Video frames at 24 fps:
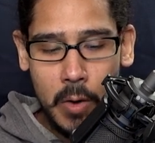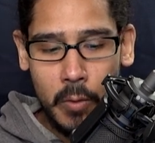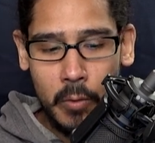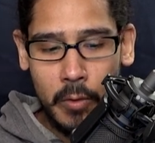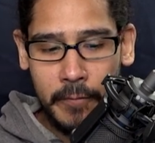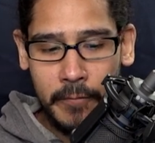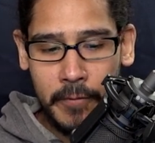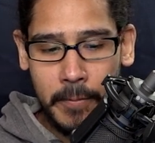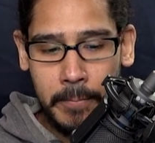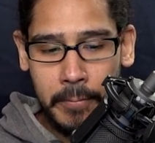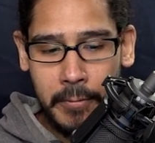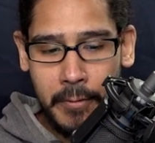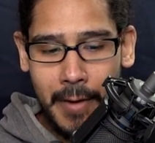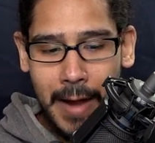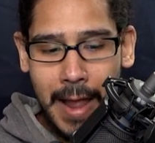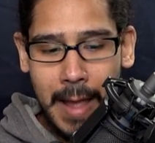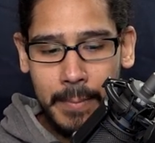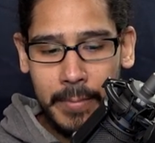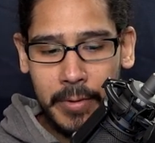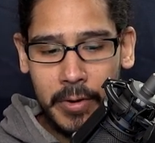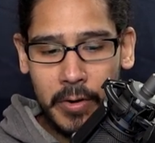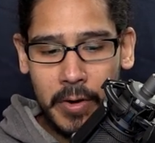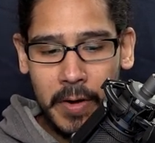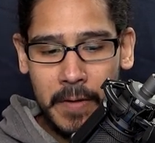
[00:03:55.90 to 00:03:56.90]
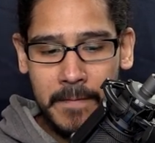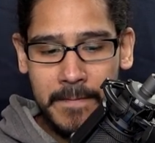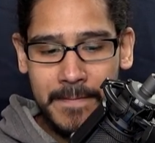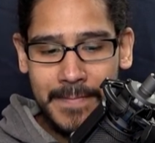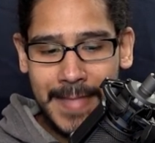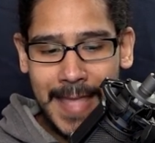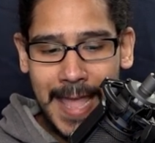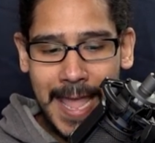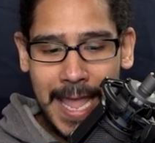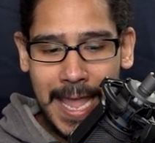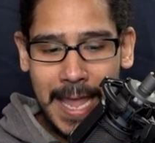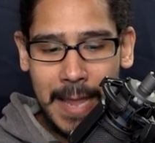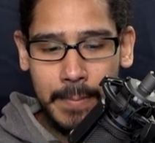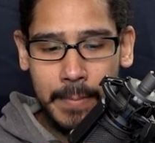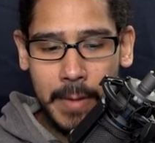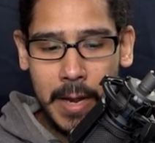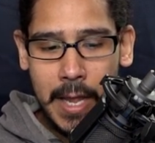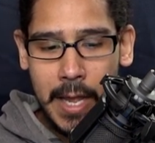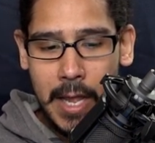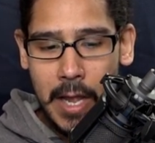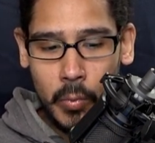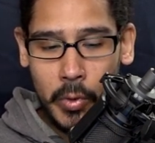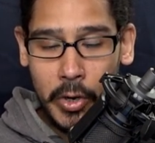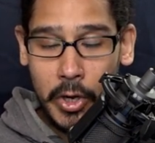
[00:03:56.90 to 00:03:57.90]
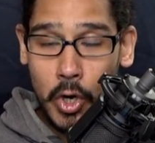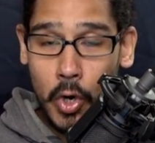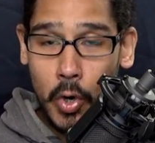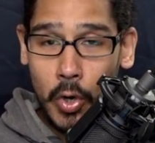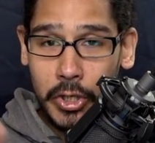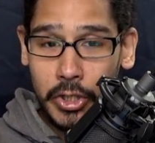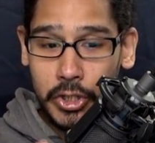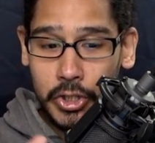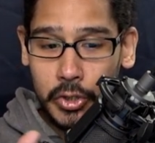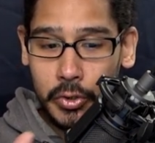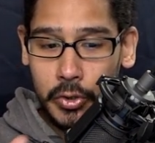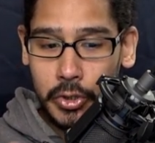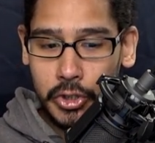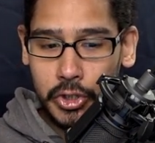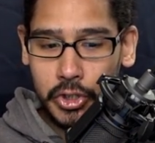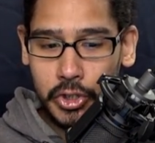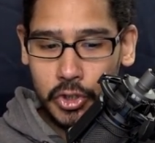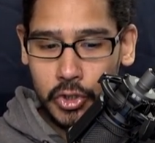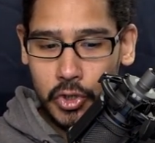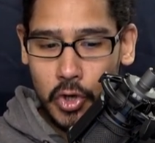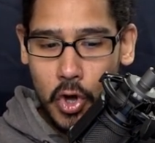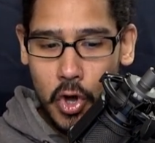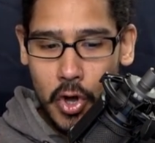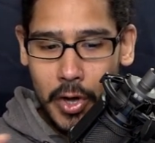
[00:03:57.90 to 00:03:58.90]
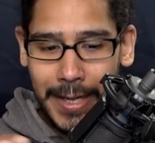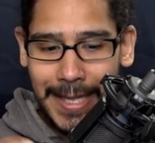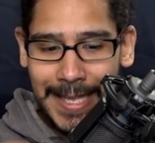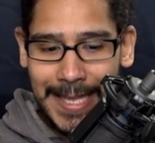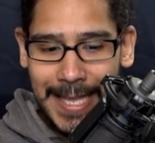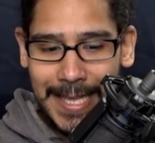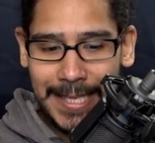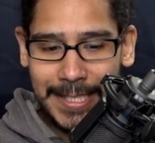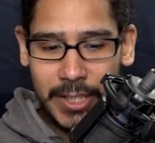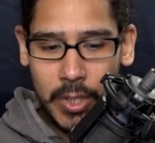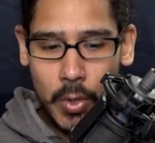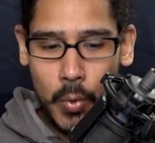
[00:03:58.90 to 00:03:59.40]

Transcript: with a parameter of name. We're going to install Get